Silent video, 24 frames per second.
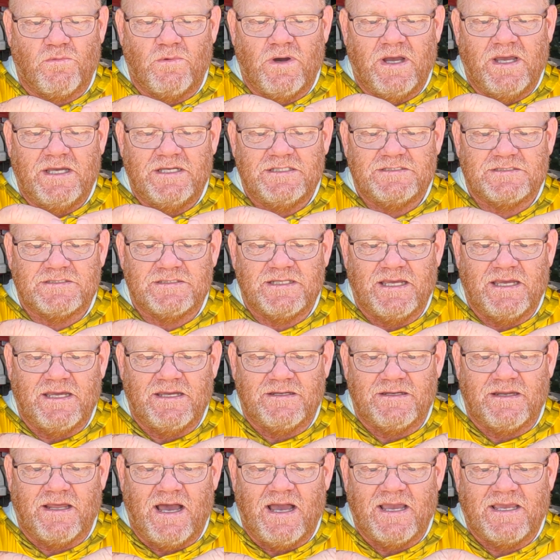ways,
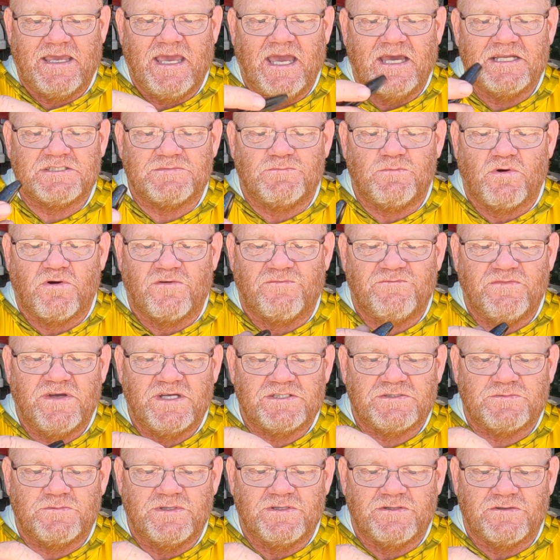and I catch more
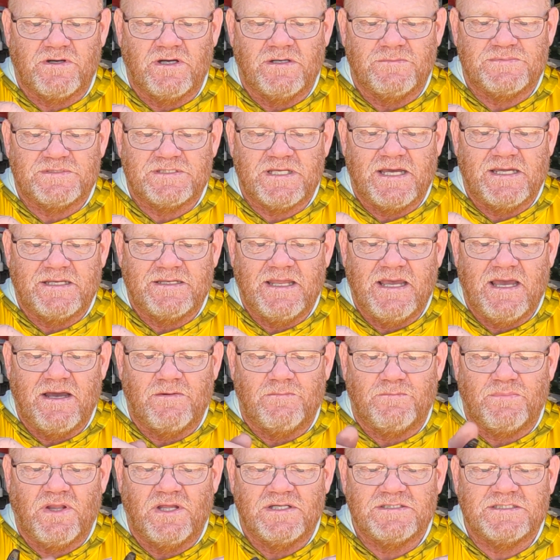fish when they're upside
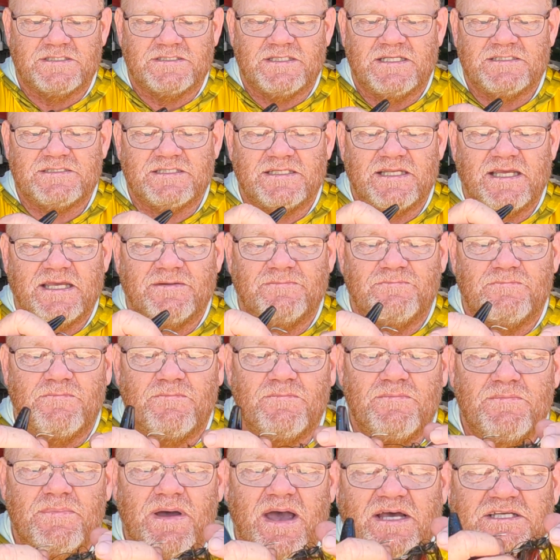down. Plus it doesn't
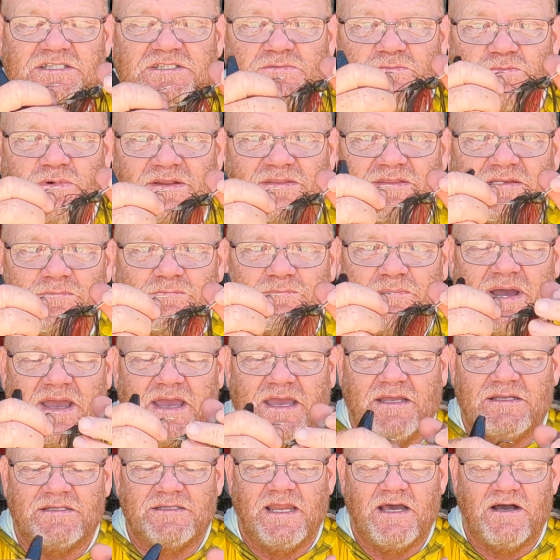mess with the
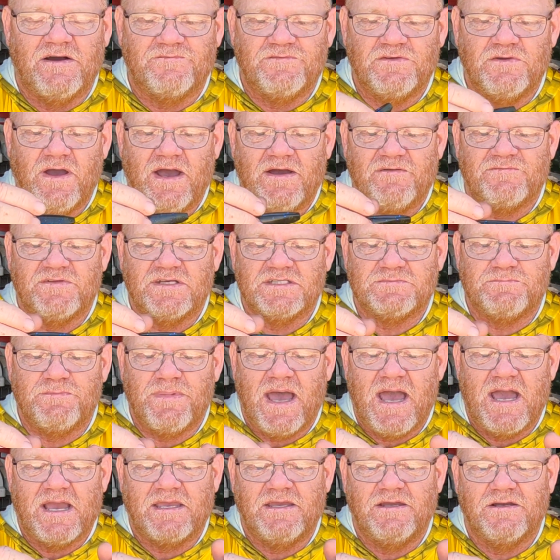bait. Now if you have this
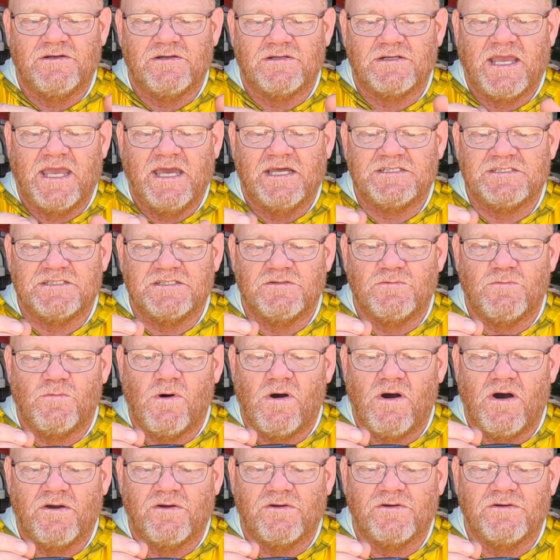back here catching the
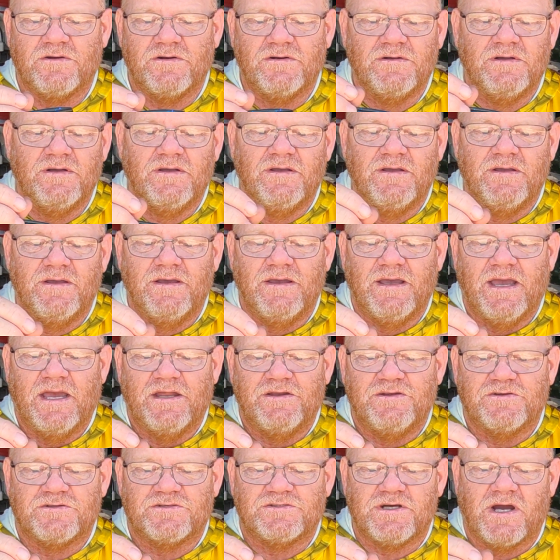water and
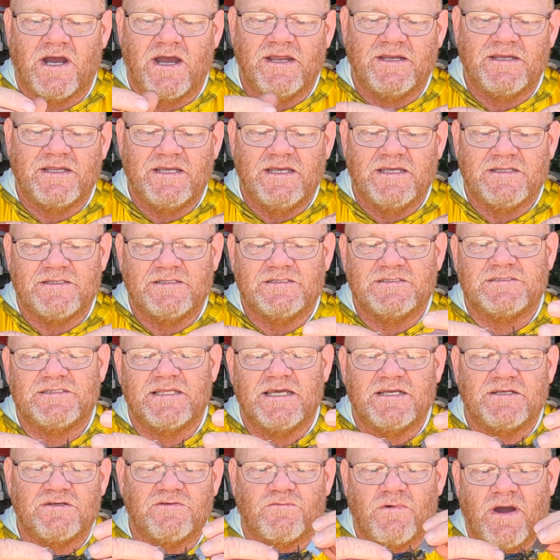you're trying to get this
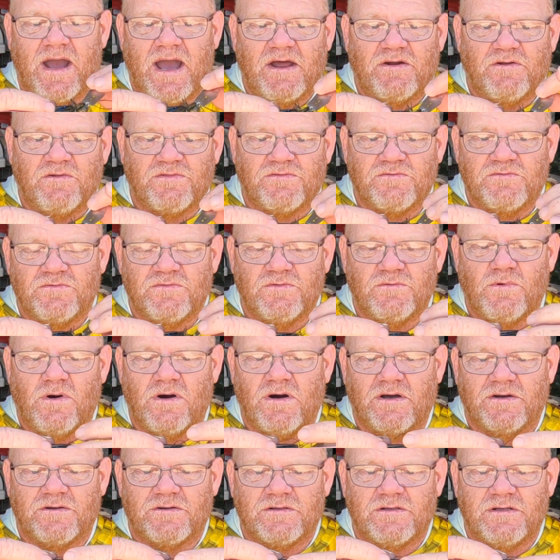thing to rattle through the
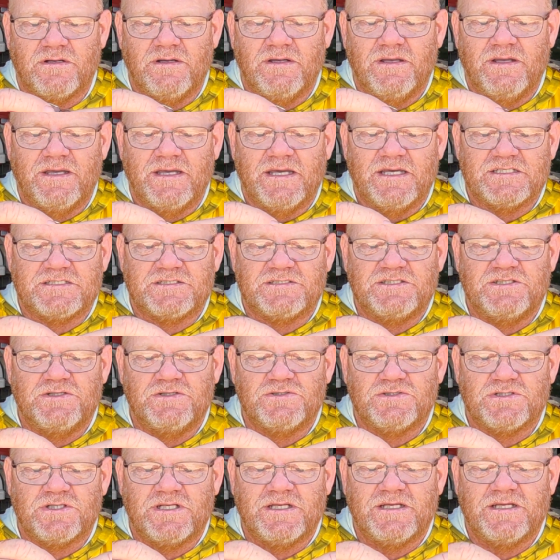water, it's
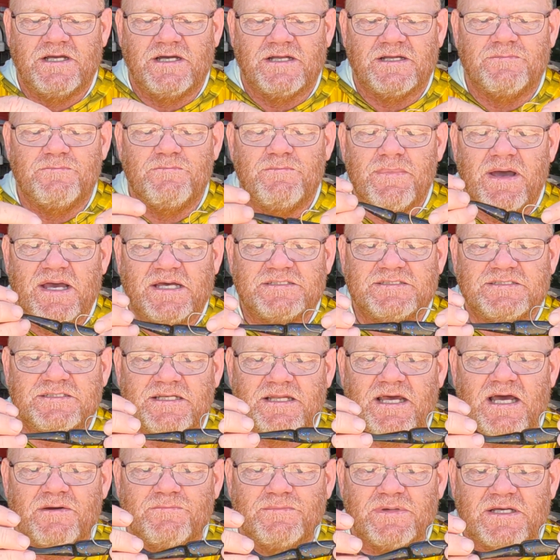usually going to mess it
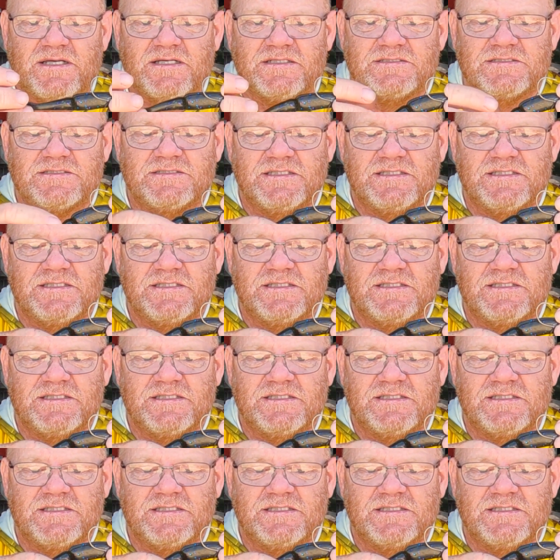up, because